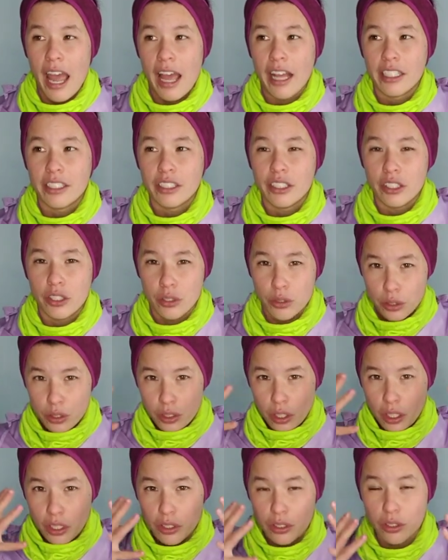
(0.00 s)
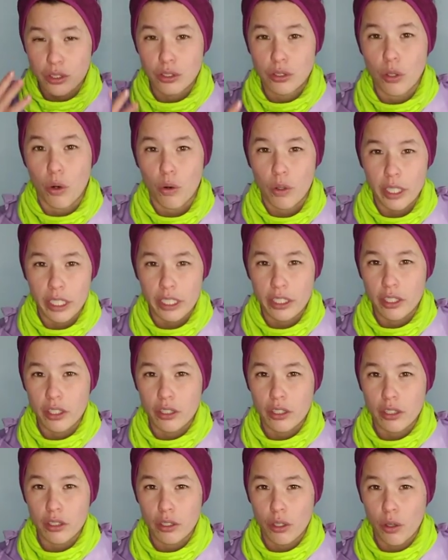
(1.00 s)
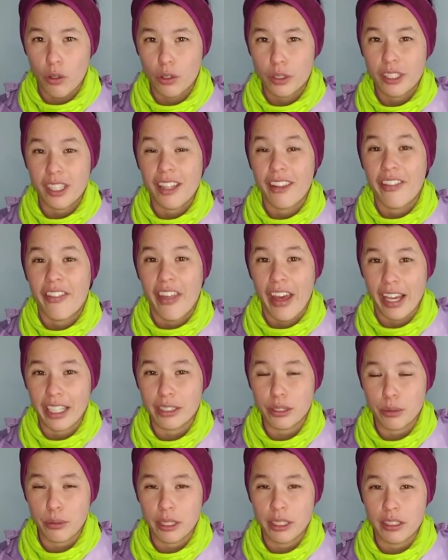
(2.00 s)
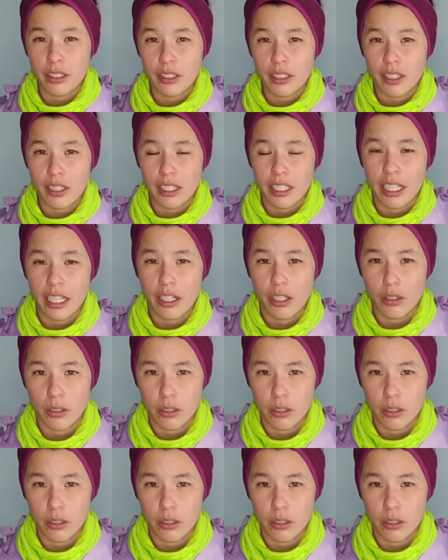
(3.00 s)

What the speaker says: and you start soaking your clothes, that's when you're gonna get